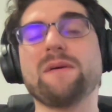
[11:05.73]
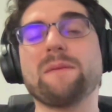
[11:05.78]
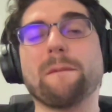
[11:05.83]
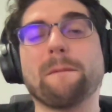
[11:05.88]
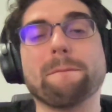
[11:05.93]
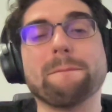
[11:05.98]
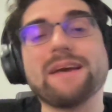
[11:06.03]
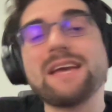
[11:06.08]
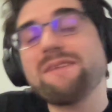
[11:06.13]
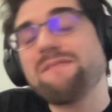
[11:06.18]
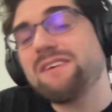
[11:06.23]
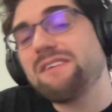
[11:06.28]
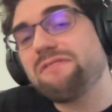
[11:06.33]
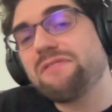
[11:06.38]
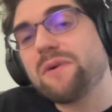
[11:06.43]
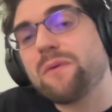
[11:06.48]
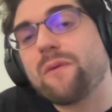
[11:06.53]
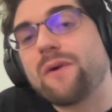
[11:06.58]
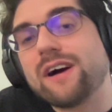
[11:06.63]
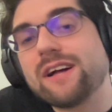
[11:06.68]
Maybe if
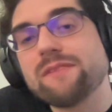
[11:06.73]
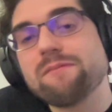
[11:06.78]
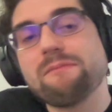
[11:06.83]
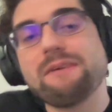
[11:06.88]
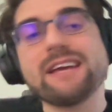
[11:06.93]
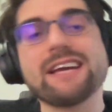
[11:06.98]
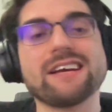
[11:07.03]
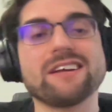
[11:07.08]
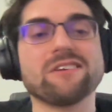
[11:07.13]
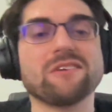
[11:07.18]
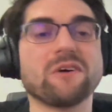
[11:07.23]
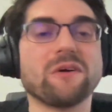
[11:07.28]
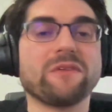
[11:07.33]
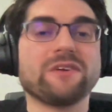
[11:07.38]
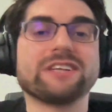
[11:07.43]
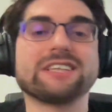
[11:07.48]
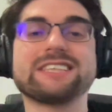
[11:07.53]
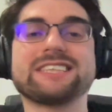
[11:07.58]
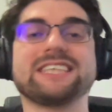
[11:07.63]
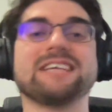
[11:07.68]
you want, make
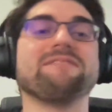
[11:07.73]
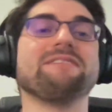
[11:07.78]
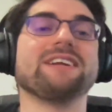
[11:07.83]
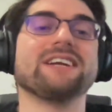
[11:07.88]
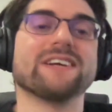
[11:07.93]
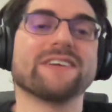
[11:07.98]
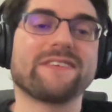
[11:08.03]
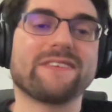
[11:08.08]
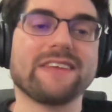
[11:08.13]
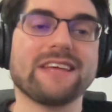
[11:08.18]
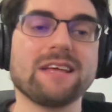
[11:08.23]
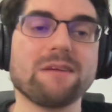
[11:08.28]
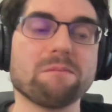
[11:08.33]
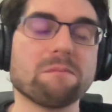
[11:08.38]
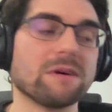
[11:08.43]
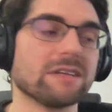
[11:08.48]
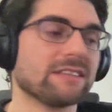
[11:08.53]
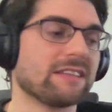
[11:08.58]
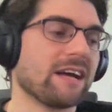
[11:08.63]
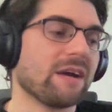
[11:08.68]
another similar thing,
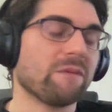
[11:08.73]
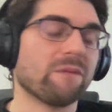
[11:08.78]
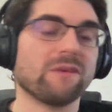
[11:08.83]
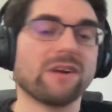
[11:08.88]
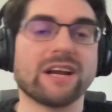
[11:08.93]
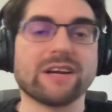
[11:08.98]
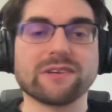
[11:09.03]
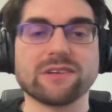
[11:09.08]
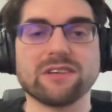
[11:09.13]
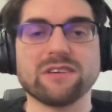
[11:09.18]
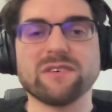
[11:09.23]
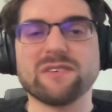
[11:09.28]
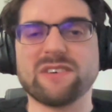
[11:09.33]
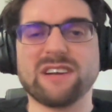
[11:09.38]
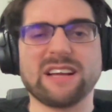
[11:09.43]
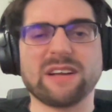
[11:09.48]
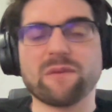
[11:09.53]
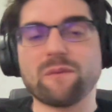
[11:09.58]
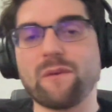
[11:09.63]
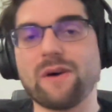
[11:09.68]
but I will argue
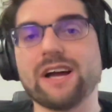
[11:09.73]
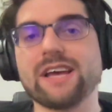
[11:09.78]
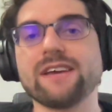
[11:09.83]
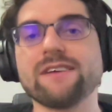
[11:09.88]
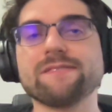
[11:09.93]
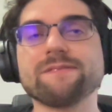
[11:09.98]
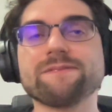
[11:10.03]
like why.